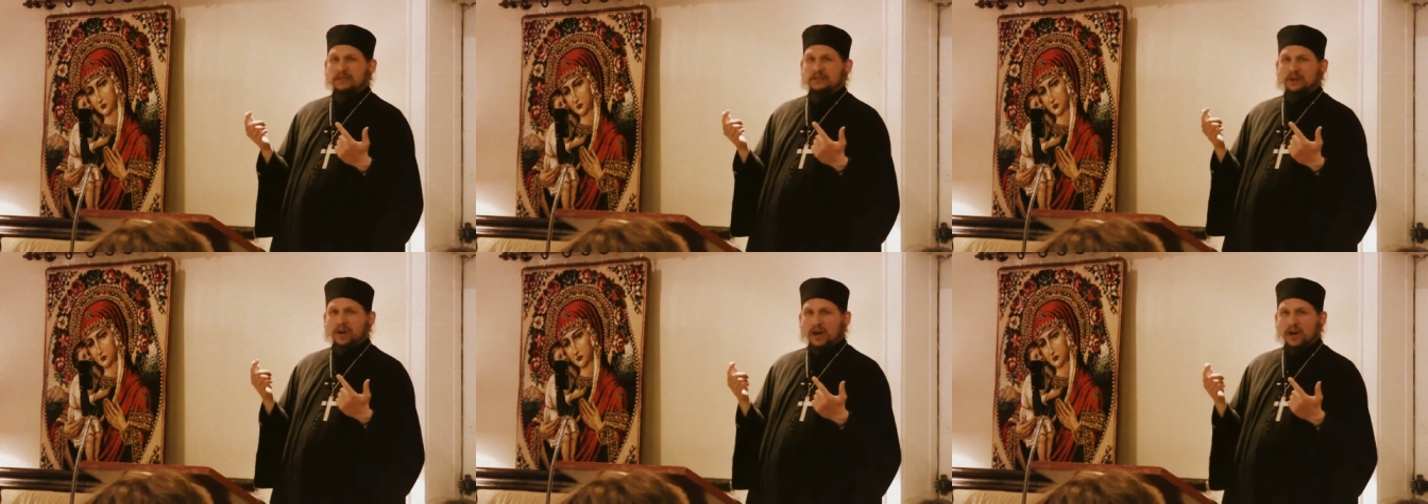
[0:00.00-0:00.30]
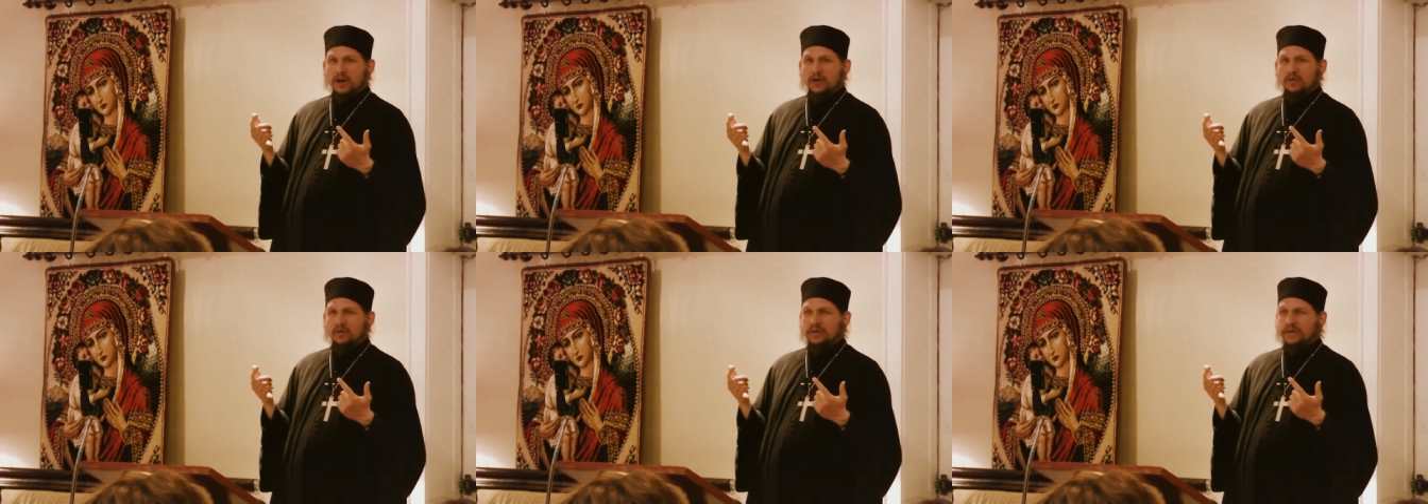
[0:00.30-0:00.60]

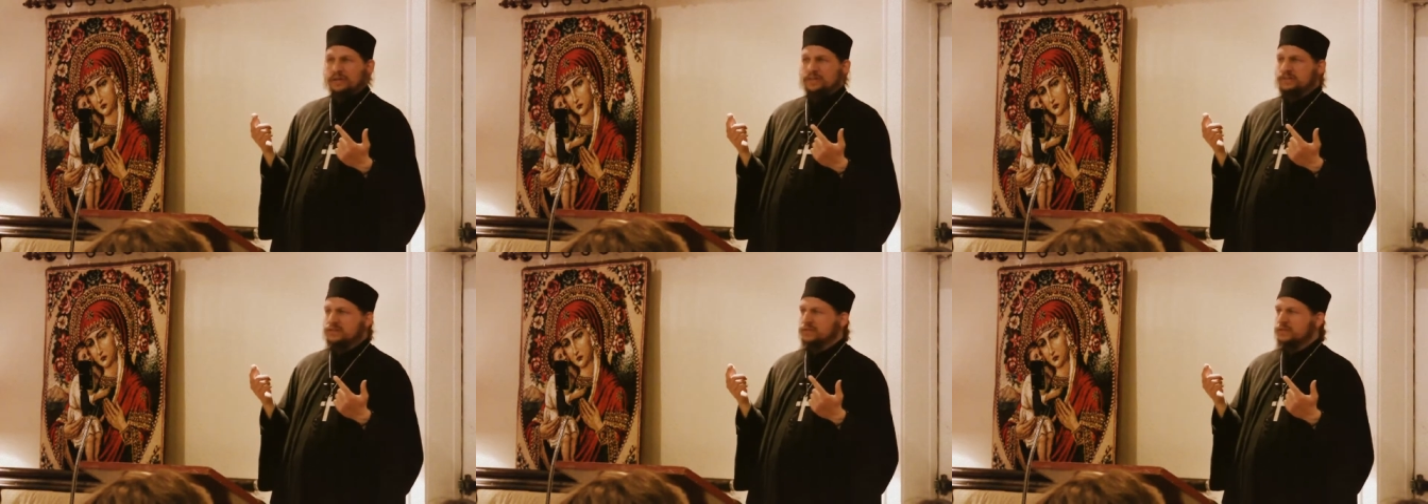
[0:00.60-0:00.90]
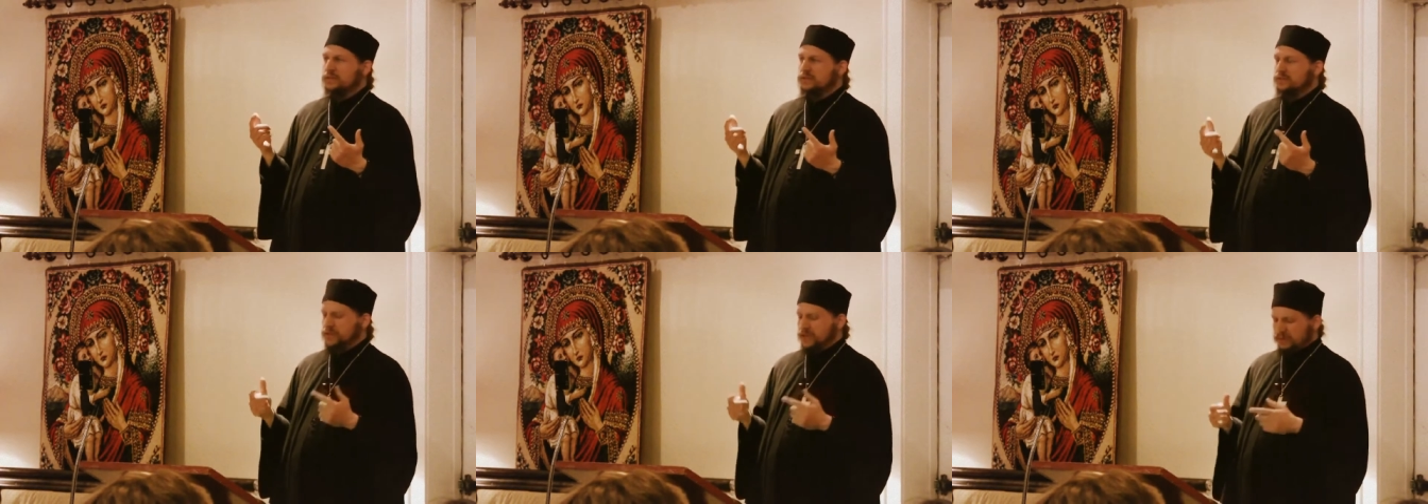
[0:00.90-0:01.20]
Darwin's
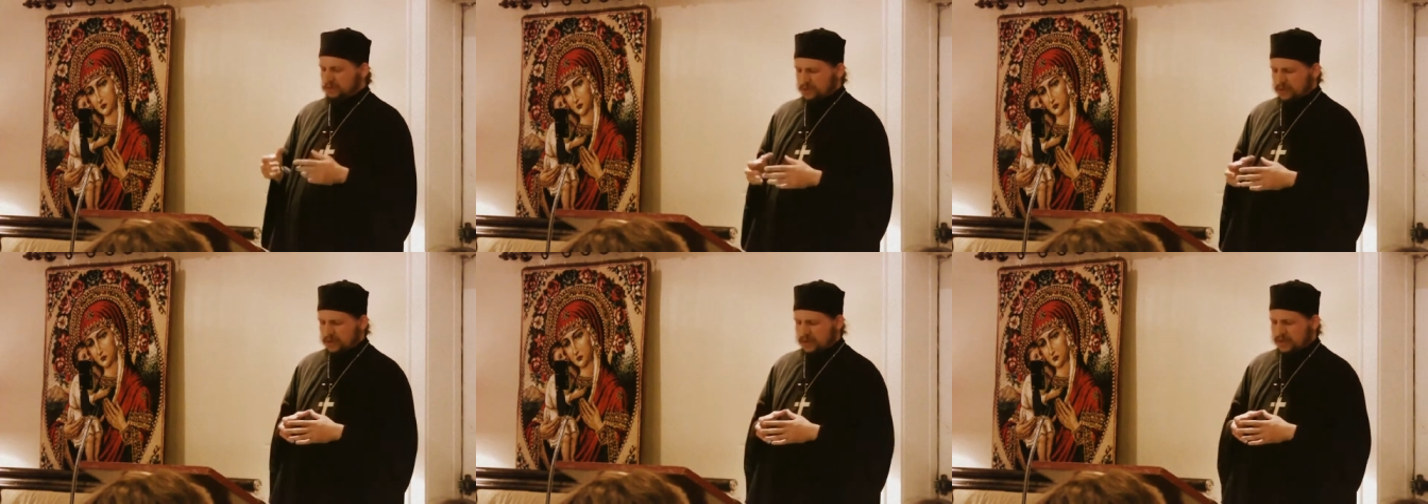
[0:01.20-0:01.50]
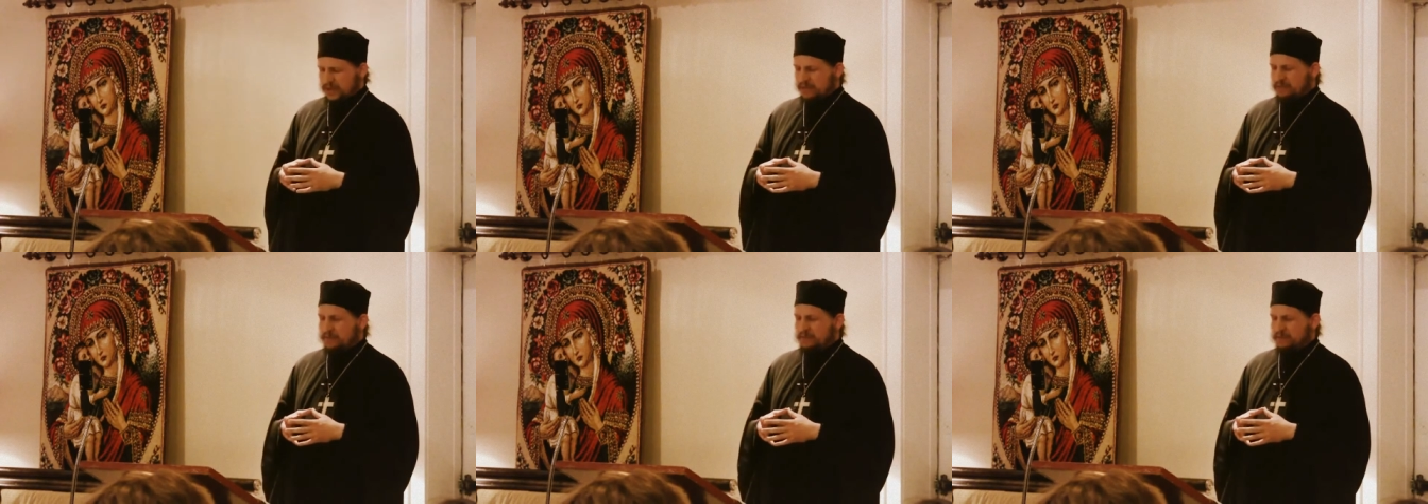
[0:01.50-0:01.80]

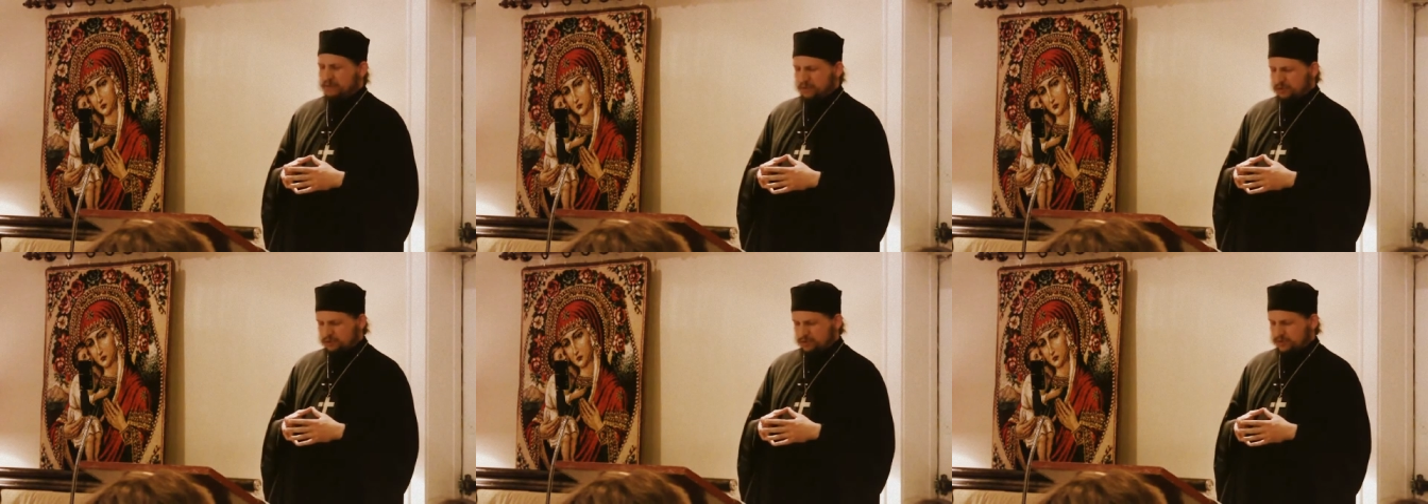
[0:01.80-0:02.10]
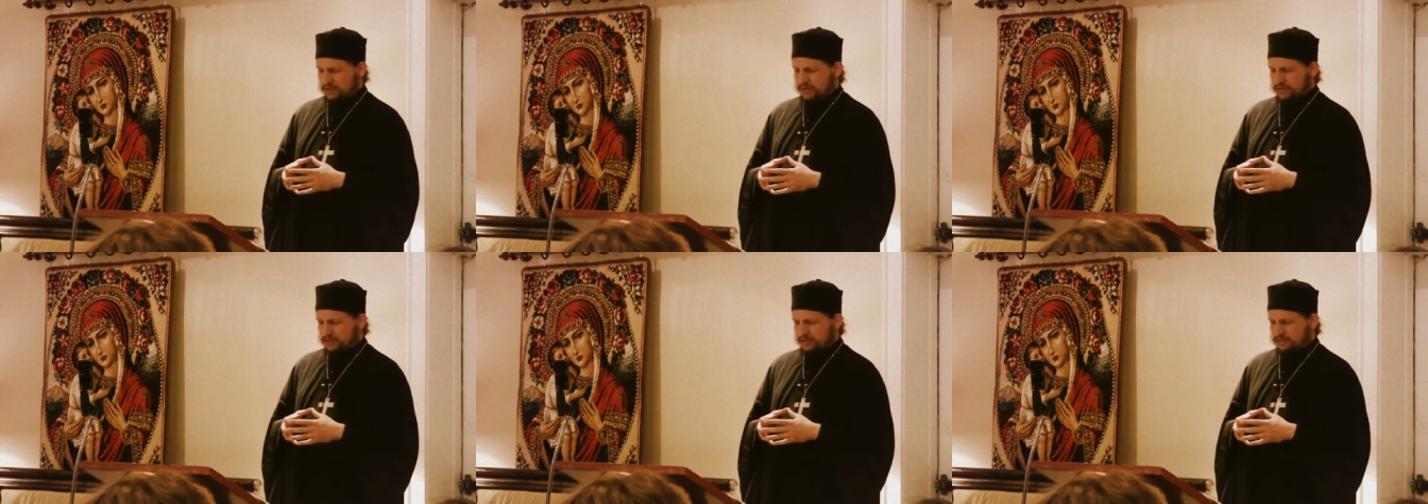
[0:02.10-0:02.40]
theory of
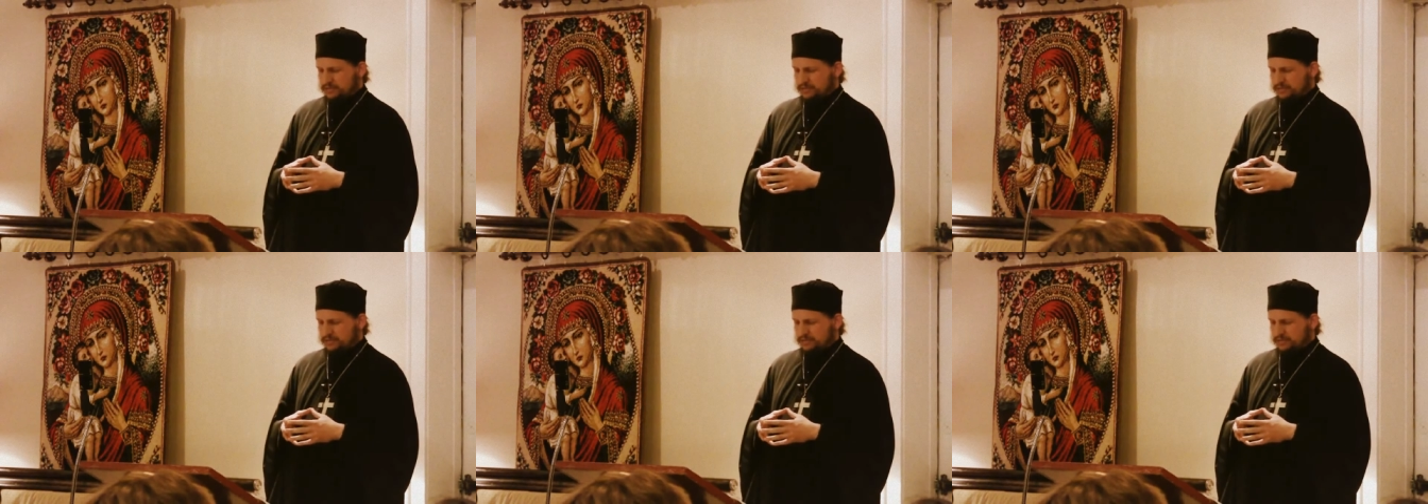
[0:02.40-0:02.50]
evolution.